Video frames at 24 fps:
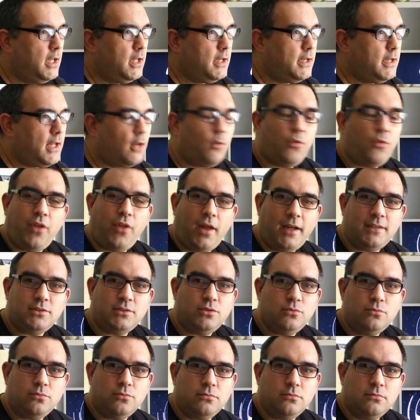Now that
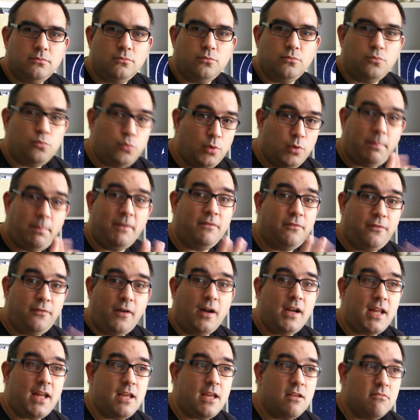would have been
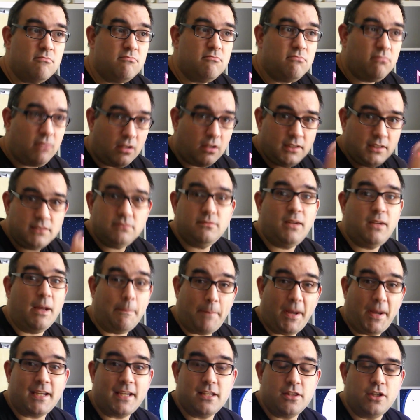funny like
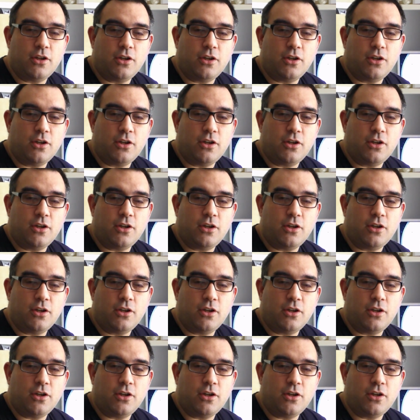back in the